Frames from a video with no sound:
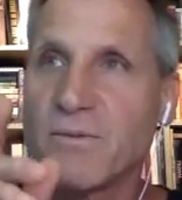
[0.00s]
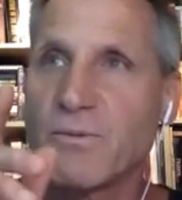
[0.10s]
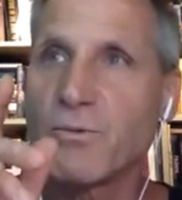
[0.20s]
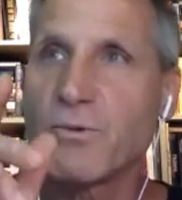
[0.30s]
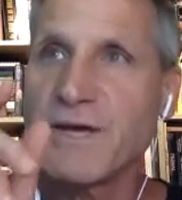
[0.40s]

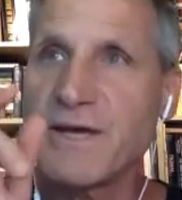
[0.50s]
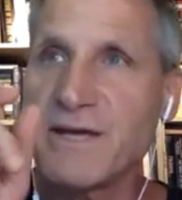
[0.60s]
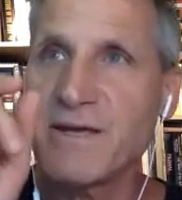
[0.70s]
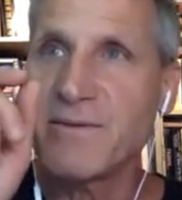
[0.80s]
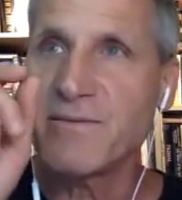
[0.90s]

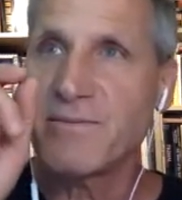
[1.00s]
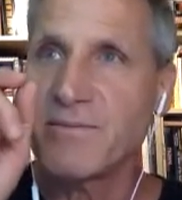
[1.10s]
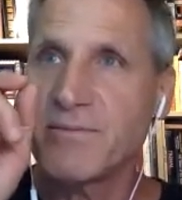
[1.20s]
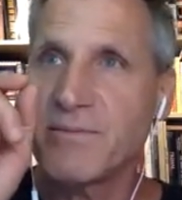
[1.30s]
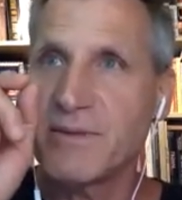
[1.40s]
We
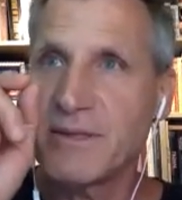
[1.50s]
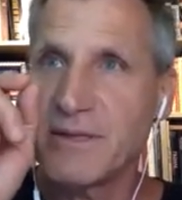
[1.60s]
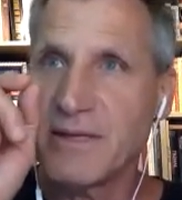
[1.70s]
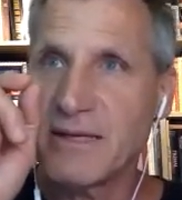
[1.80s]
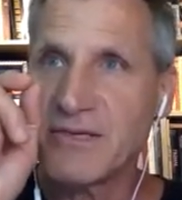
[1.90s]

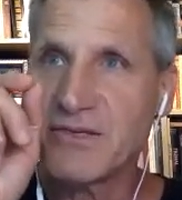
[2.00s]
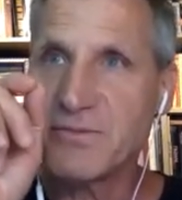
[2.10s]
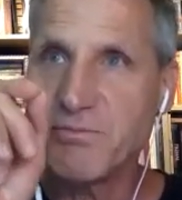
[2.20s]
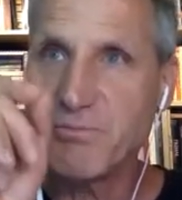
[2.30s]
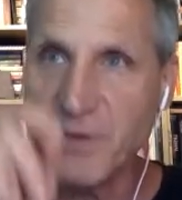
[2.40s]

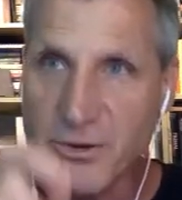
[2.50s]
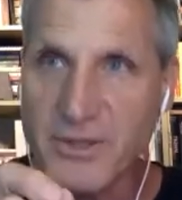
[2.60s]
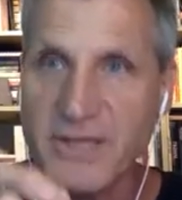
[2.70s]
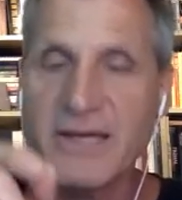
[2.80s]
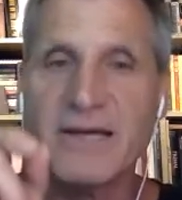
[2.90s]

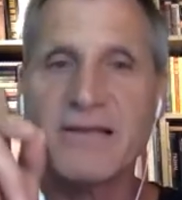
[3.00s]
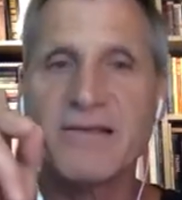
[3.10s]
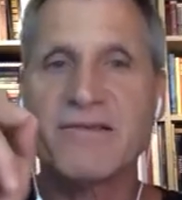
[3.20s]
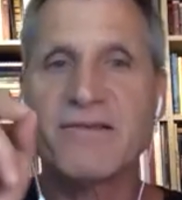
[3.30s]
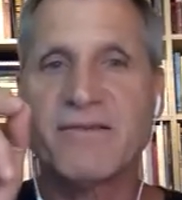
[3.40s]

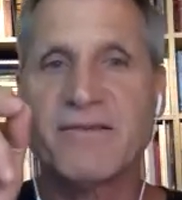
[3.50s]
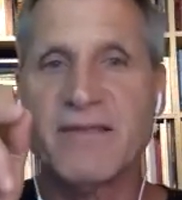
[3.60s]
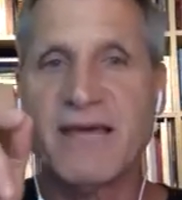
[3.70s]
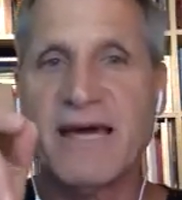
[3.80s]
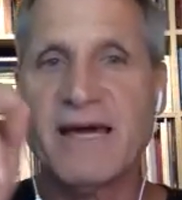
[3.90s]
experience
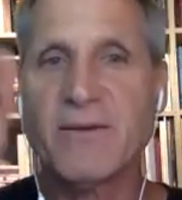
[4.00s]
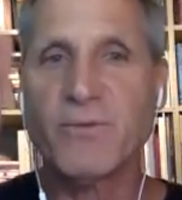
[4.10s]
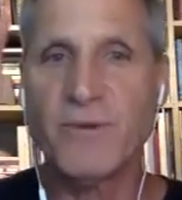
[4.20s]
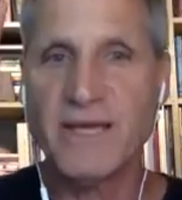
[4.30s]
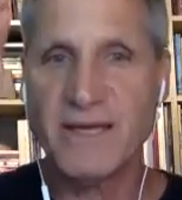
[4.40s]
that
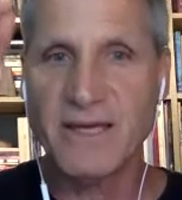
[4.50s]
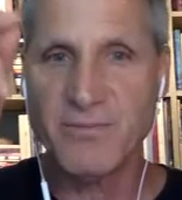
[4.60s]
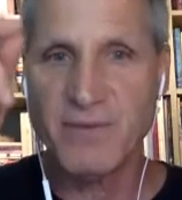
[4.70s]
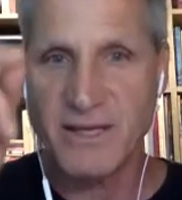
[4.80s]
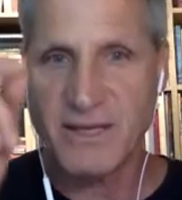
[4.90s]
we can
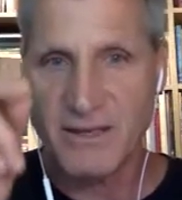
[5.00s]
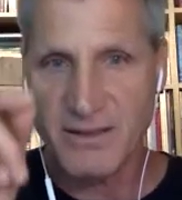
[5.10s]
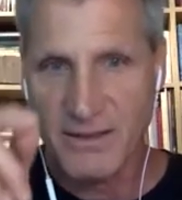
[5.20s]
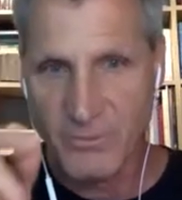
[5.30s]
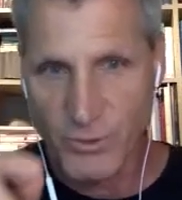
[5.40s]
be
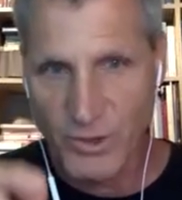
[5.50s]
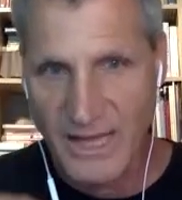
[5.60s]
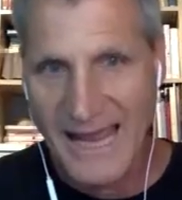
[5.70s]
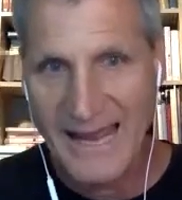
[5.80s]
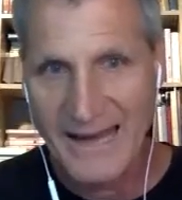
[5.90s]

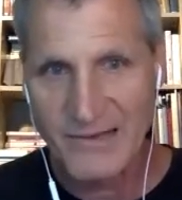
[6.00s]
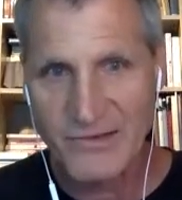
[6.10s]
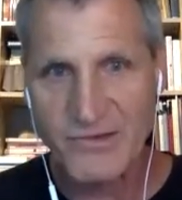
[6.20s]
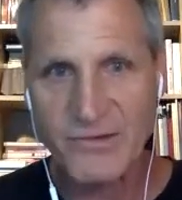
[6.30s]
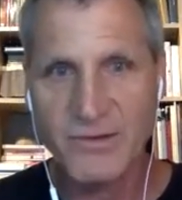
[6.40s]

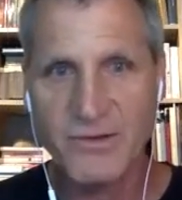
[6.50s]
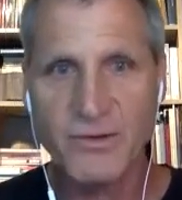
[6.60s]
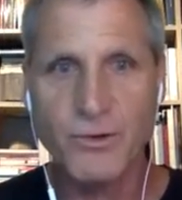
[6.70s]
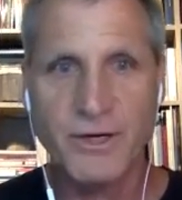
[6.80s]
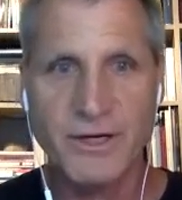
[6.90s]
relaxed
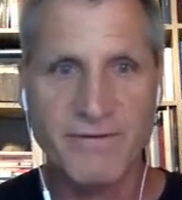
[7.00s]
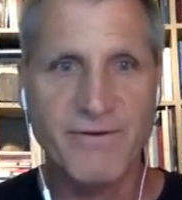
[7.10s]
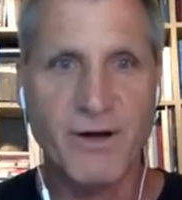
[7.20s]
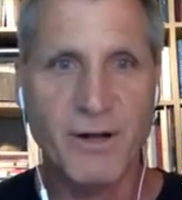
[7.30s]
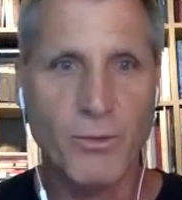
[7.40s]
during the
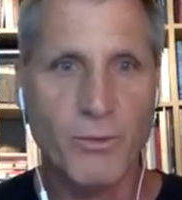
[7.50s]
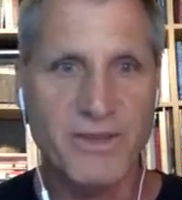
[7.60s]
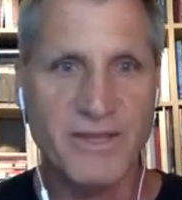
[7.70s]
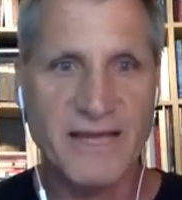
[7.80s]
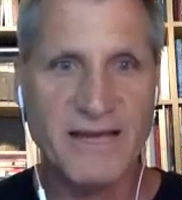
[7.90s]
fall with
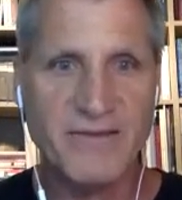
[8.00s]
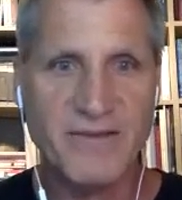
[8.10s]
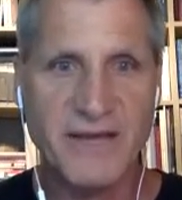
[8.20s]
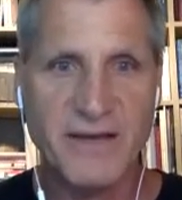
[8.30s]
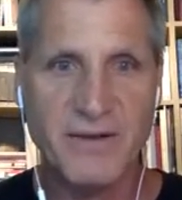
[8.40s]
the
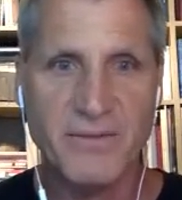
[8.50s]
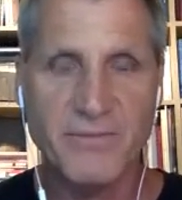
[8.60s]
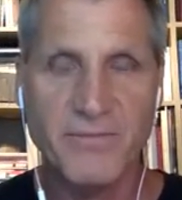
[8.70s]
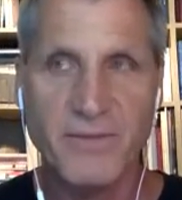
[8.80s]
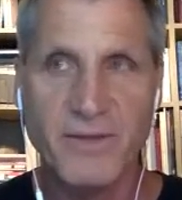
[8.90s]
exhale.
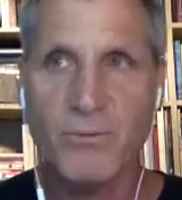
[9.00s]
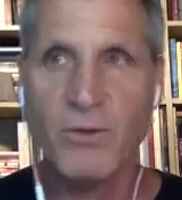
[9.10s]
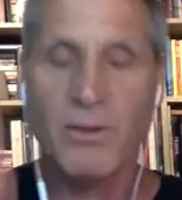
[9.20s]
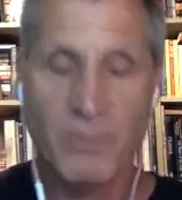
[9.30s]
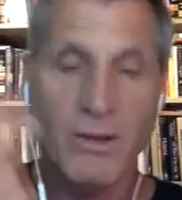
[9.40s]

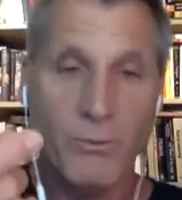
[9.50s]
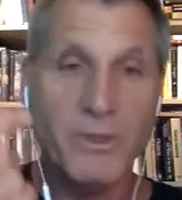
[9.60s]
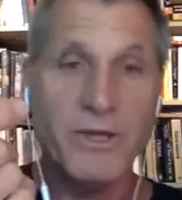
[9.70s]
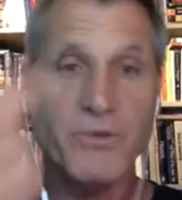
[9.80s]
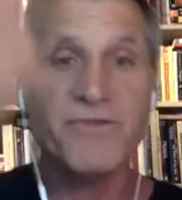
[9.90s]
Well,
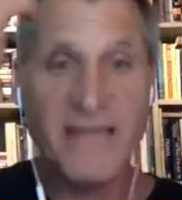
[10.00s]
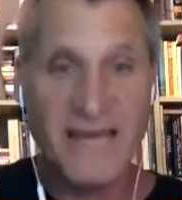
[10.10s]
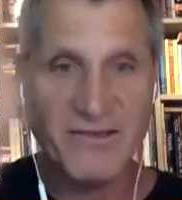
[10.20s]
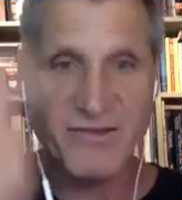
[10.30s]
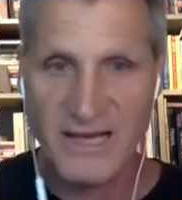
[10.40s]
we use the
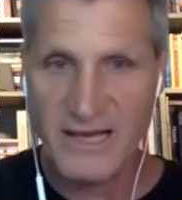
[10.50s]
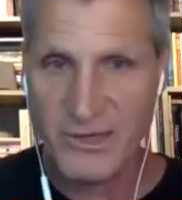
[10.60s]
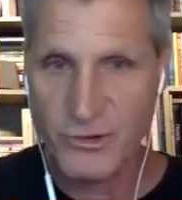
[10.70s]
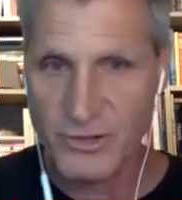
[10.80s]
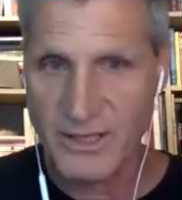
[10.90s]
exhale,
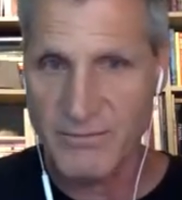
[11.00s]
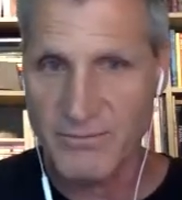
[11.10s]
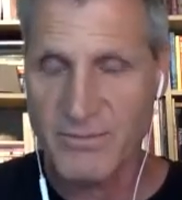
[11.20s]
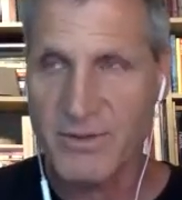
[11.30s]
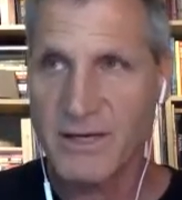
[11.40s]
actually.
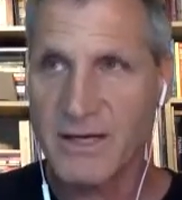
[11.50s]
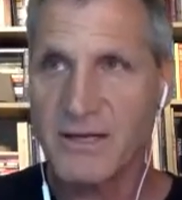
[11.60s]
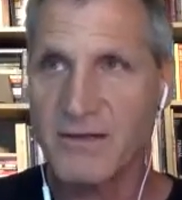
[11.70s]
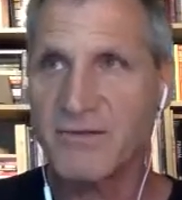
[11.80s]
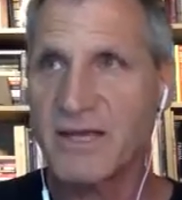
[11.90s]
I
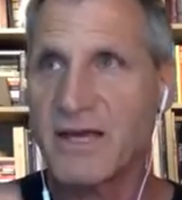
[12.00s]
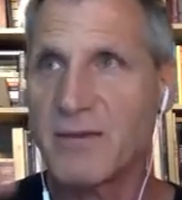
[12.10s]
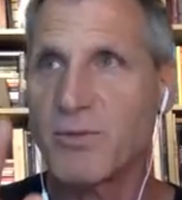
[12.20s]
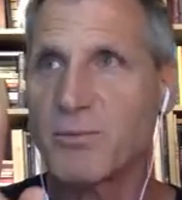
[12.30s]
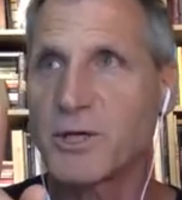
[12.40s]
didn't say that a
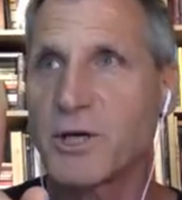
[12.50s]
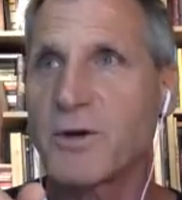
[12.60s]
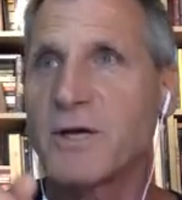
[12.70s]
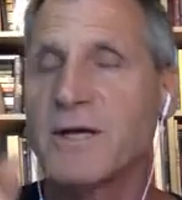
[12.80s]
moment ago.